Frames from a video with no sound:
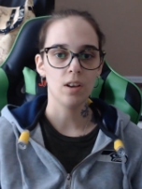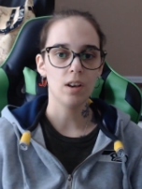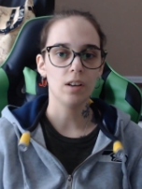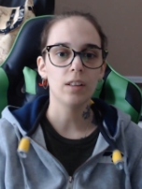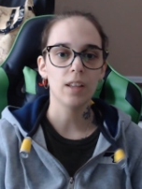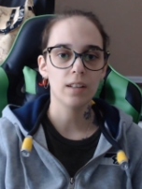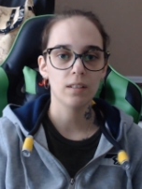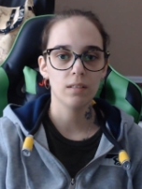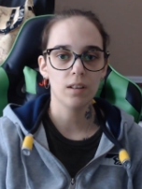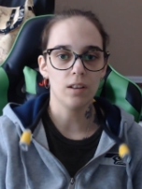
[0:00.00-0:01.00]
and
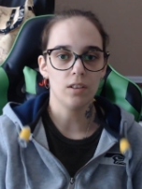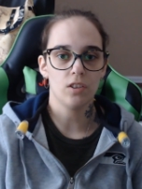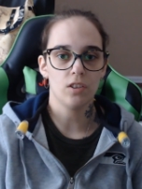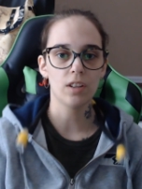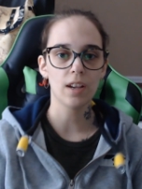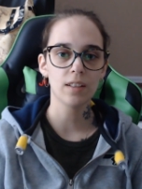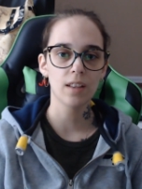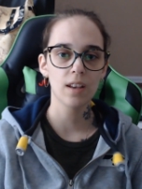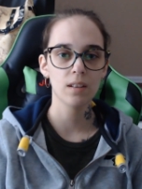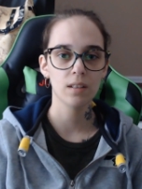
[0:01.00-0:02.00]
then it just stays
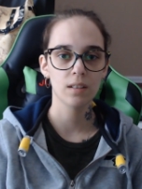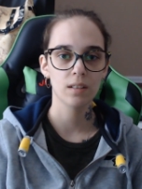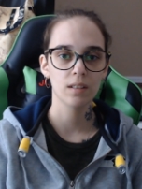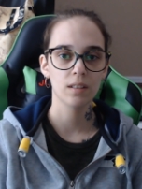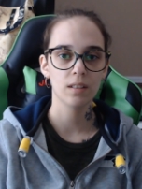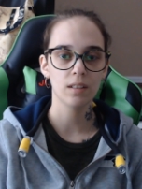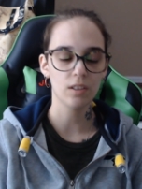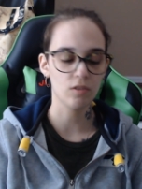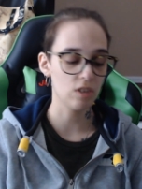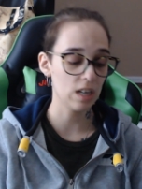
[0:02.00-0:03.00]
there.
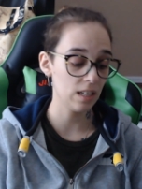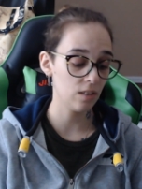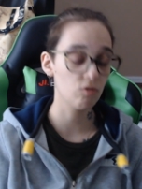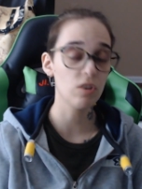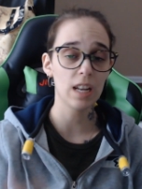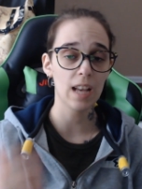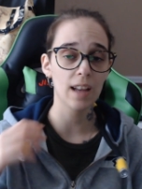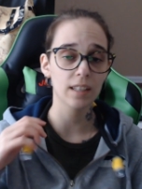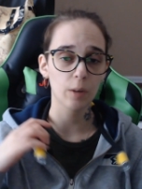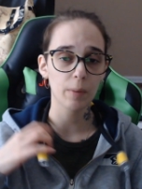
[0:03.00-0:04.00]
It's really
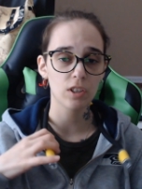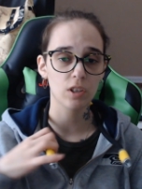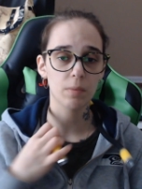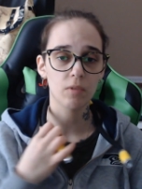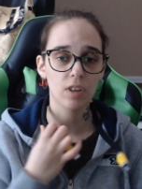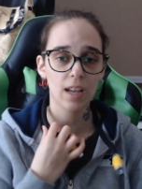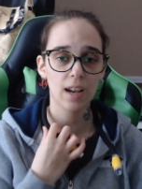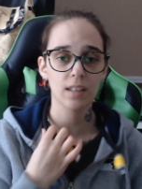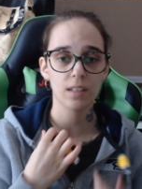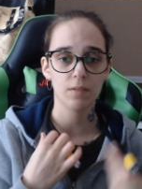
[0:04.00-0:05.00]
handy. I imagine it'd be really
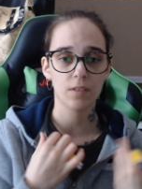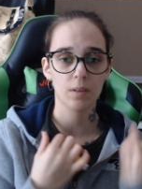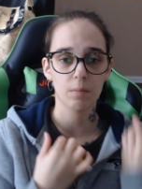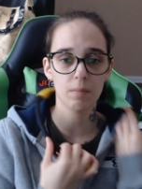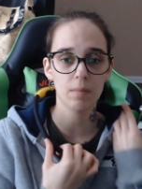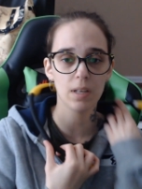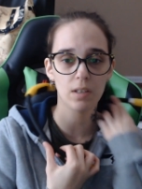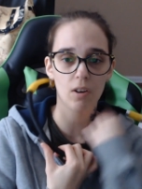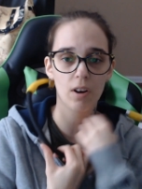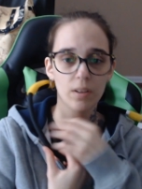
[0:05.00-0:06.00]
handy for the
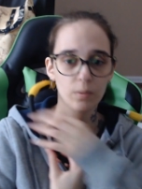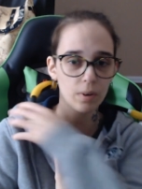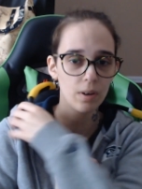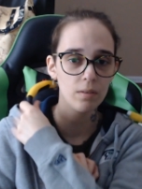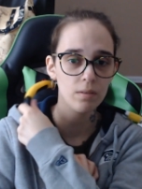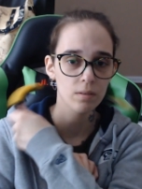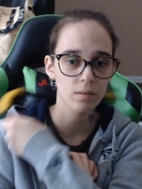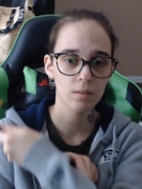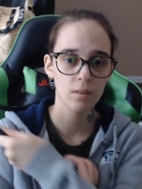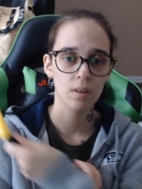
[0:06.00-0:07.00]
midnight as well.
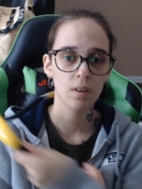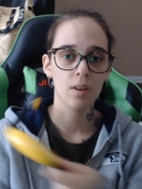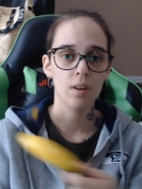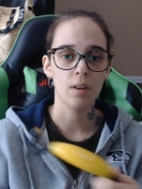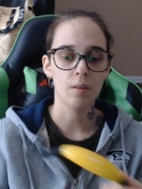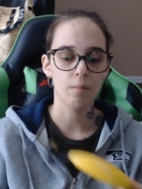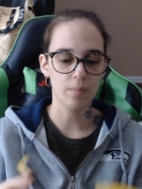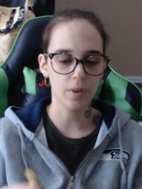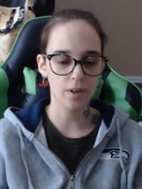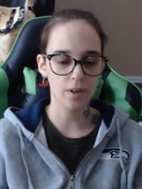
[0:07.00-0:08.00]

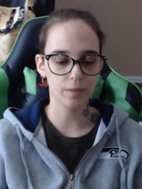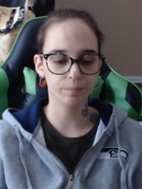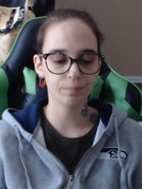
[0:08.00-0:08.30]
But